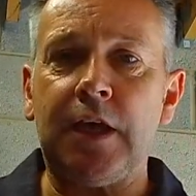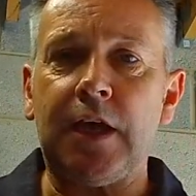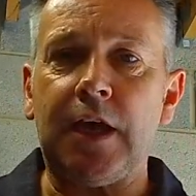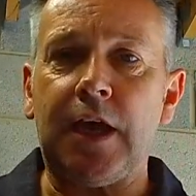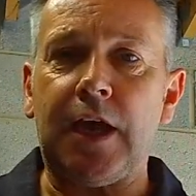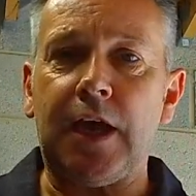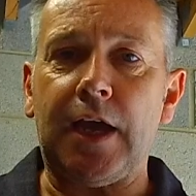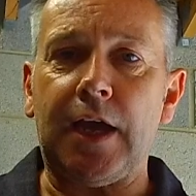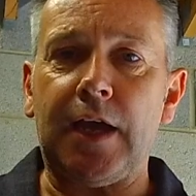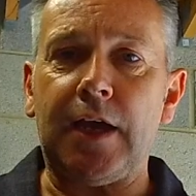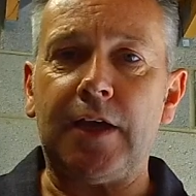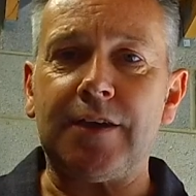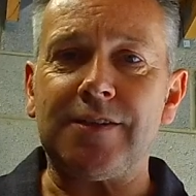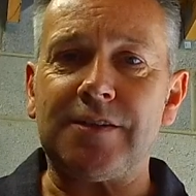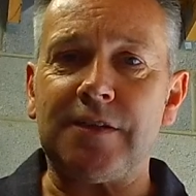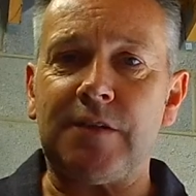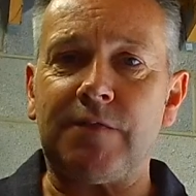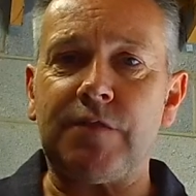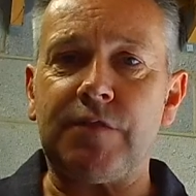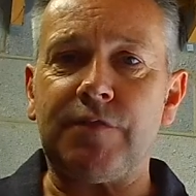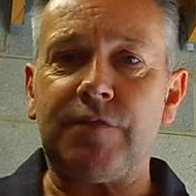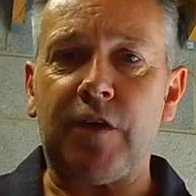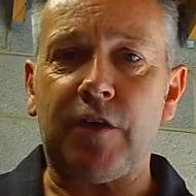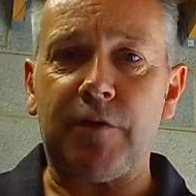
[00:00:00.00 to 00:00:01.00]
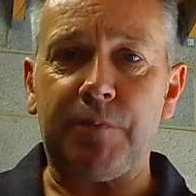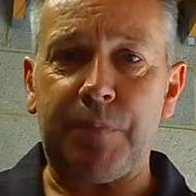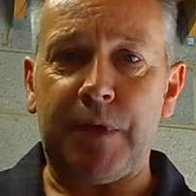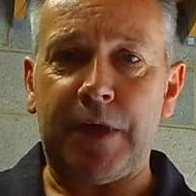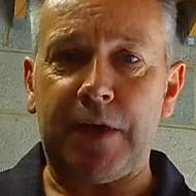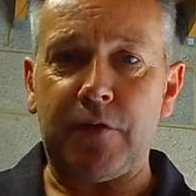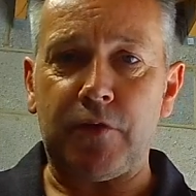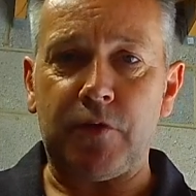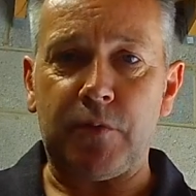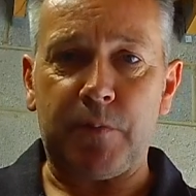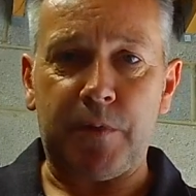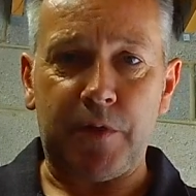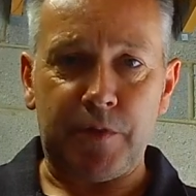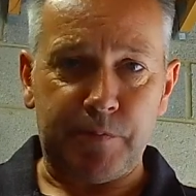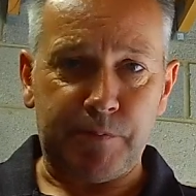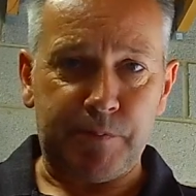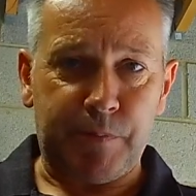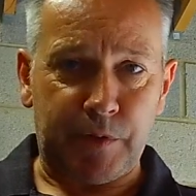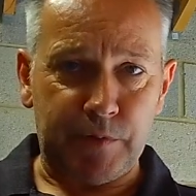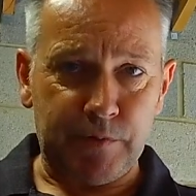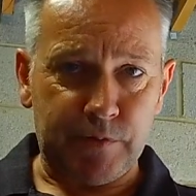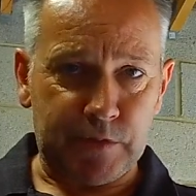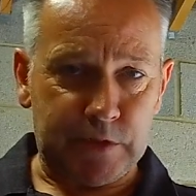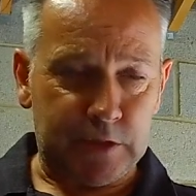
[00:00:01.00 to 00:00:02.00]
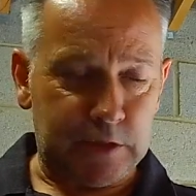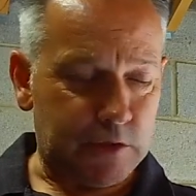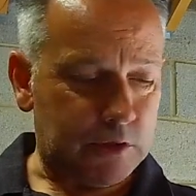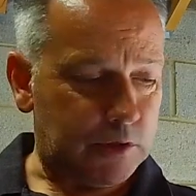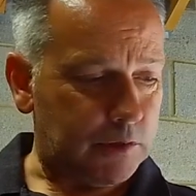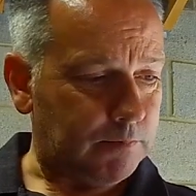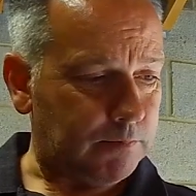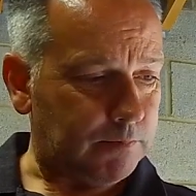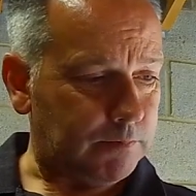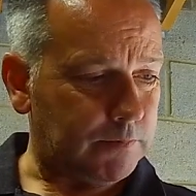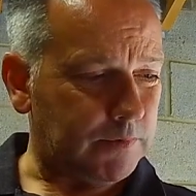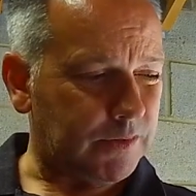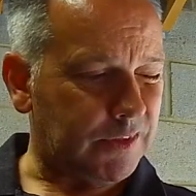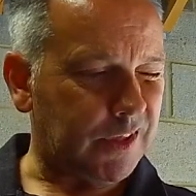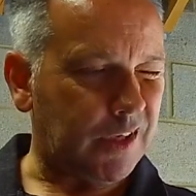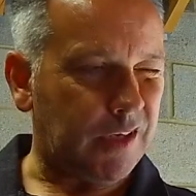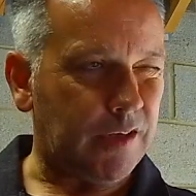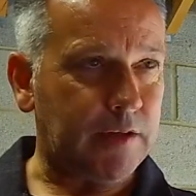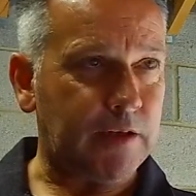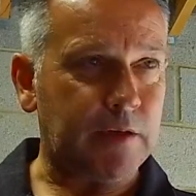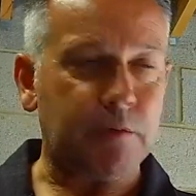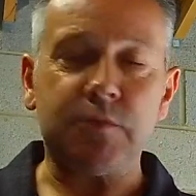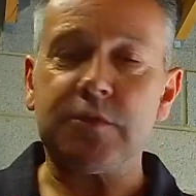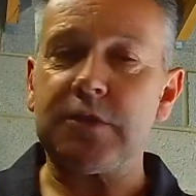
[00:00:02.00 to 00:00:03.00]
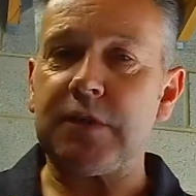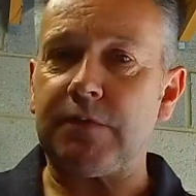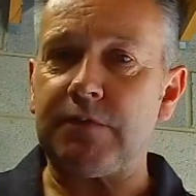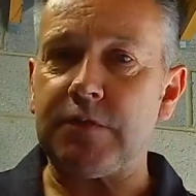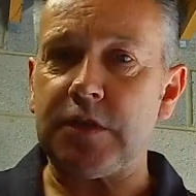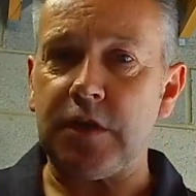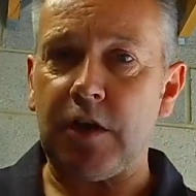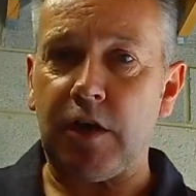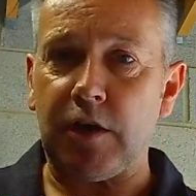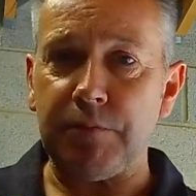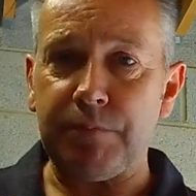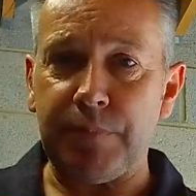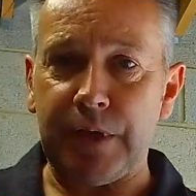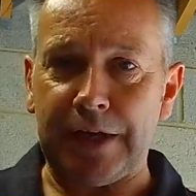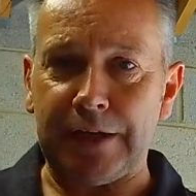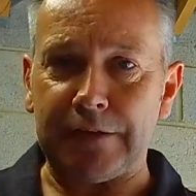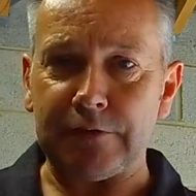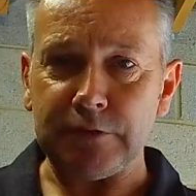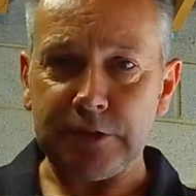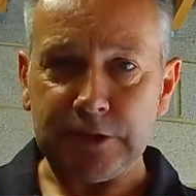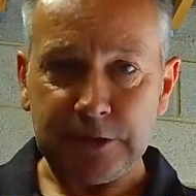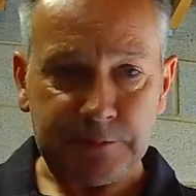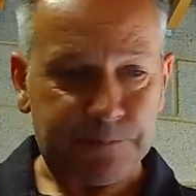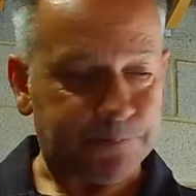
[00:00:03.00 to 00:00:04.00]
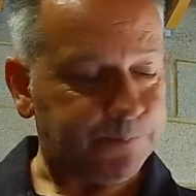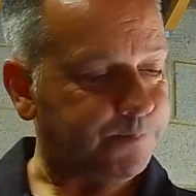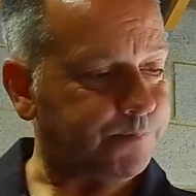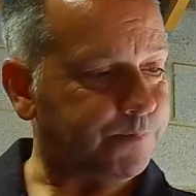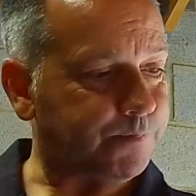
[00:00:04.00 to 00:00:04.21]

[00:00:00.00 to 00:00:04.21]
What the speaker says: £75 plus postage, so I think it was £79,